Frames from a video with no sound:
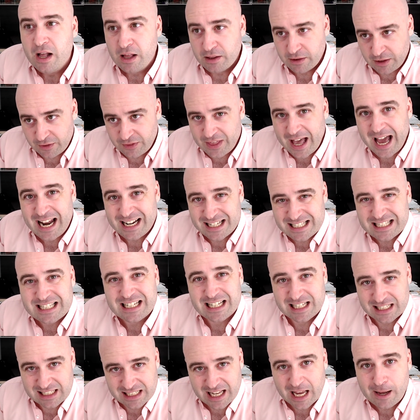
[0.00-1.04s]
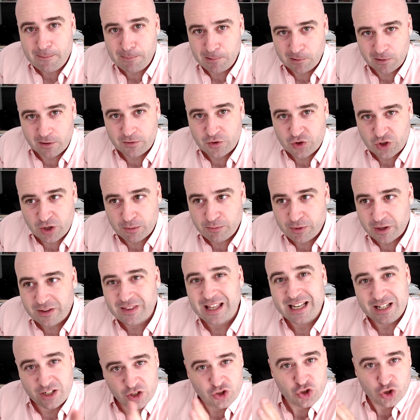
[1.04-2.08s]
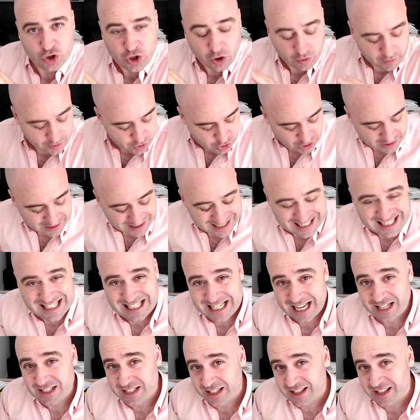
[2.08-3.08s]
that is an example of something they discourage in this sense.